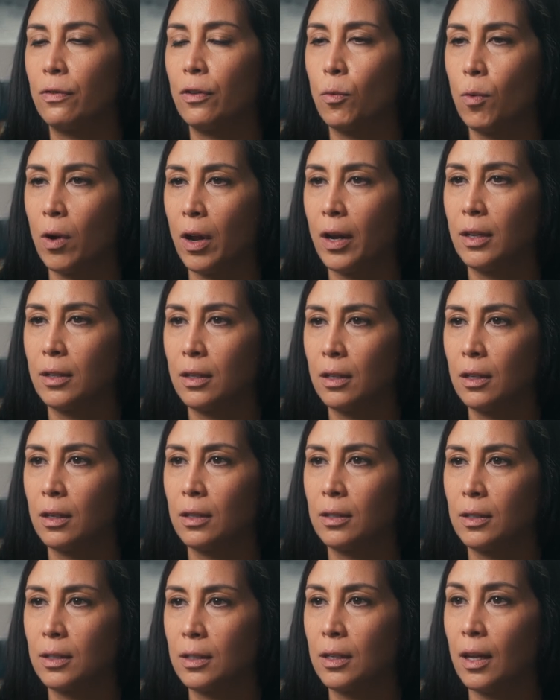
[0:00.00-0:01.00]
for wanting
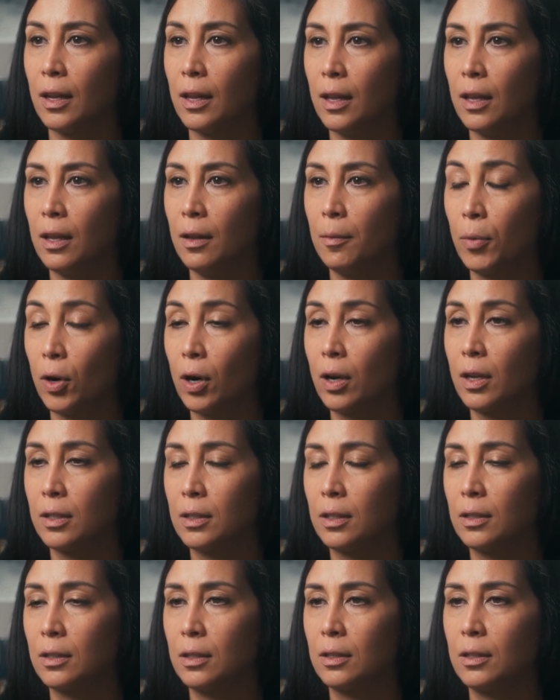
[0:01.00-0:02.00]
to study
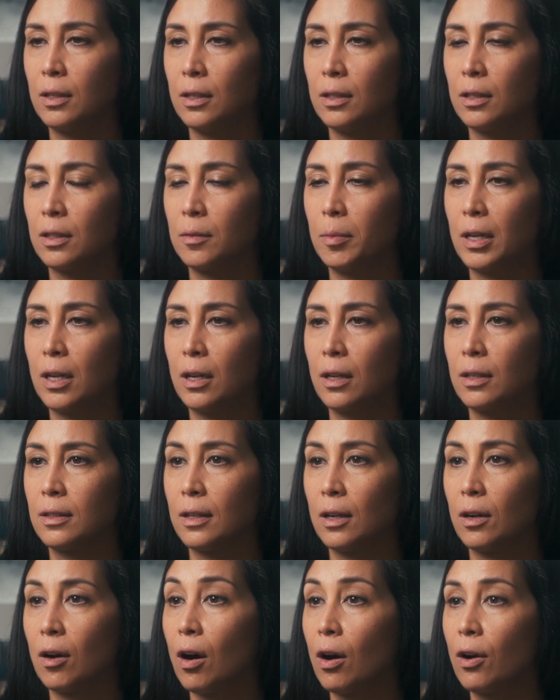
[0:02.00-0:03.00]
Parkinson's disease is because
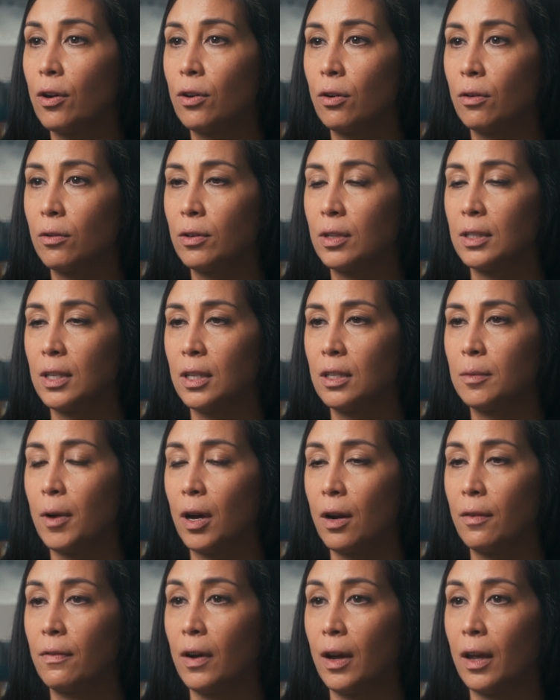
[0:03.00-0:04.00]
there are no disease
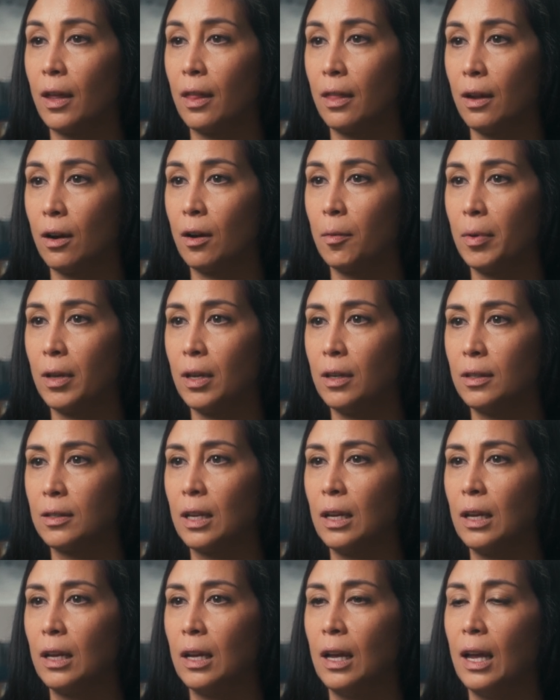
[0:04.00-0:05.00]
modifying therapies.
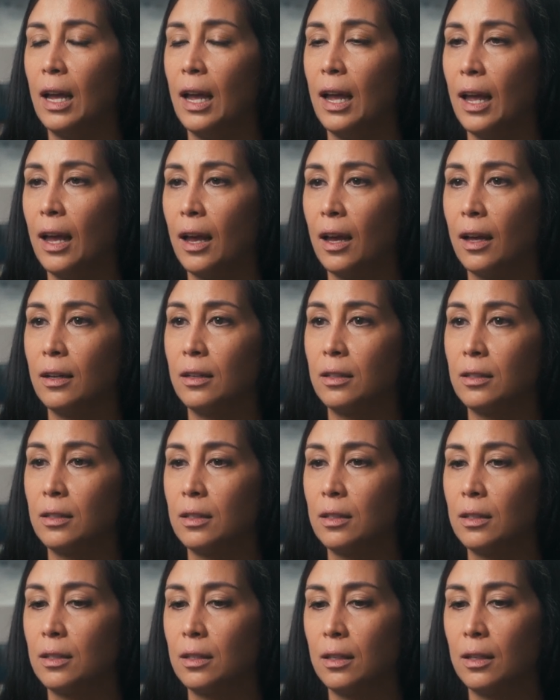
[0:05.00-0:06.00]
And
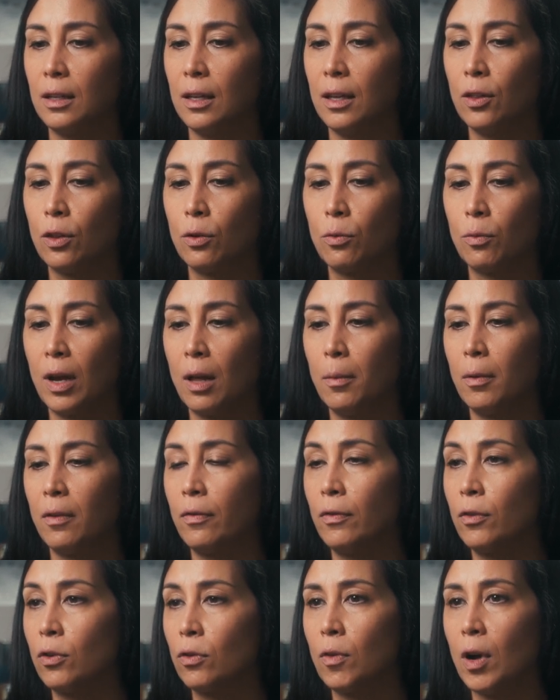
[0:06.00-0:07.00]
in the realm
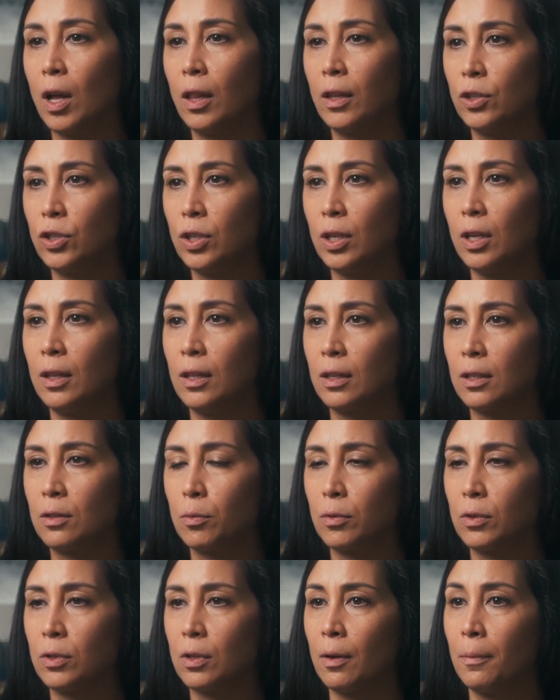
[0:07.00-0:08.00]
of neurology, this
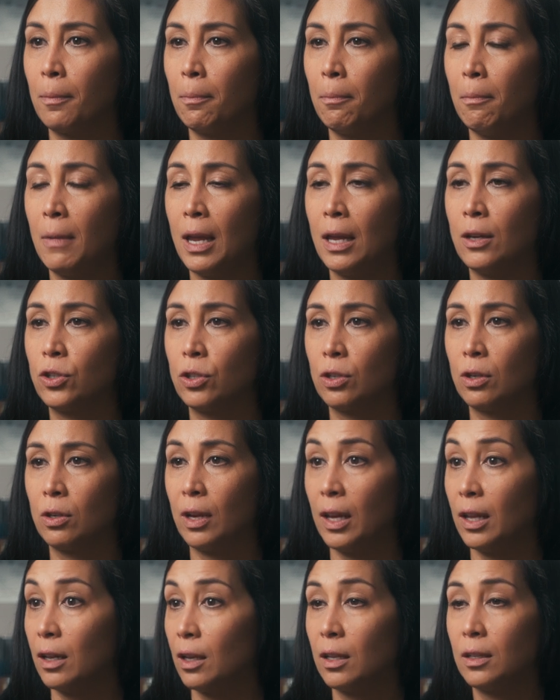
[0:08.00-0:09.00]
was a major
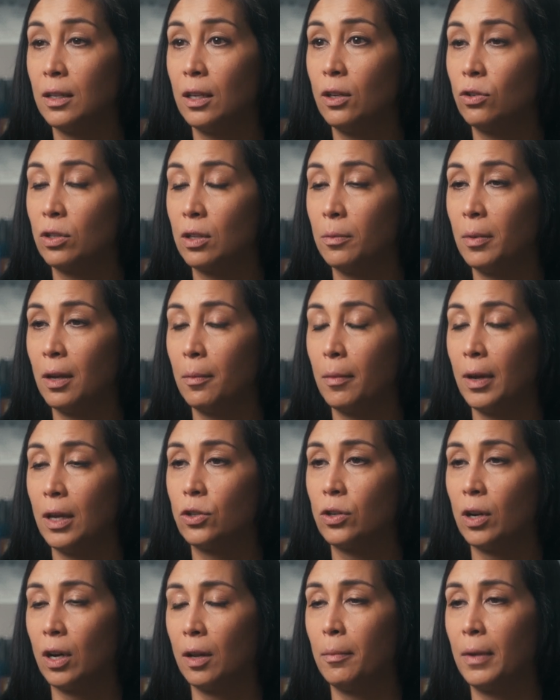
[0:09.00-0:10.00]
and continues to be a
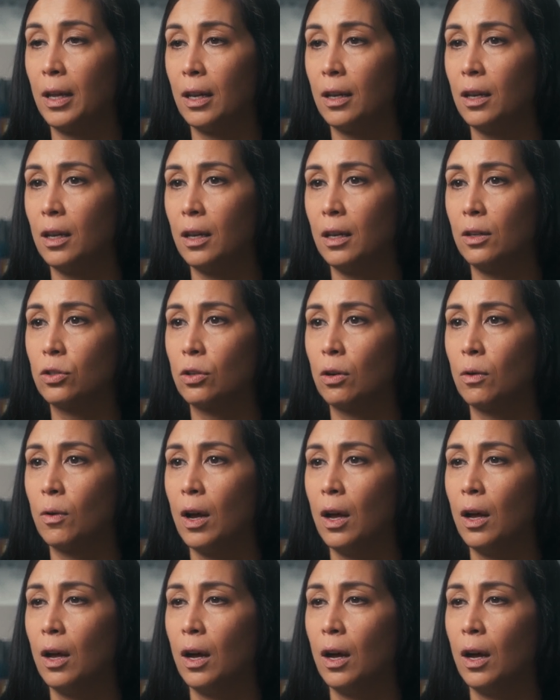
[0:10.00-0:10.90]
major unmet need. So